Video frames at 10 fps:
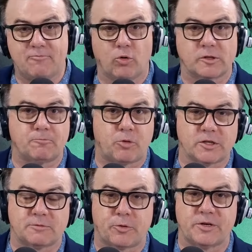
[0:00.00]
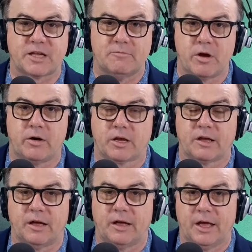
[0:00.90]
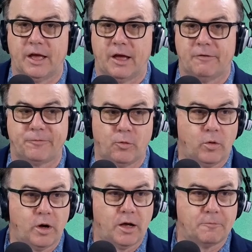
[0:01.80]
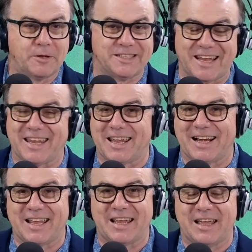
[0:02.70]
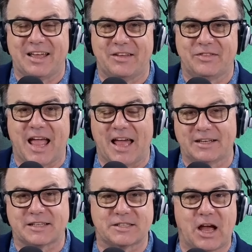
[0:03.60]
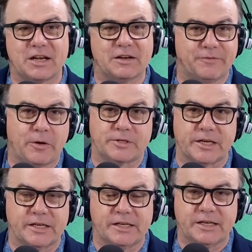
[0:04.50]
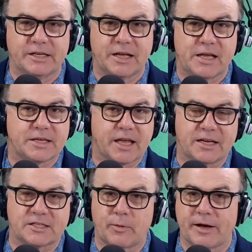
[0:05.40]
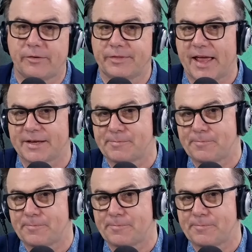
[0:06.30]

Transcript: more prosperous America for particularly the undecided voter, is it going to swing on that?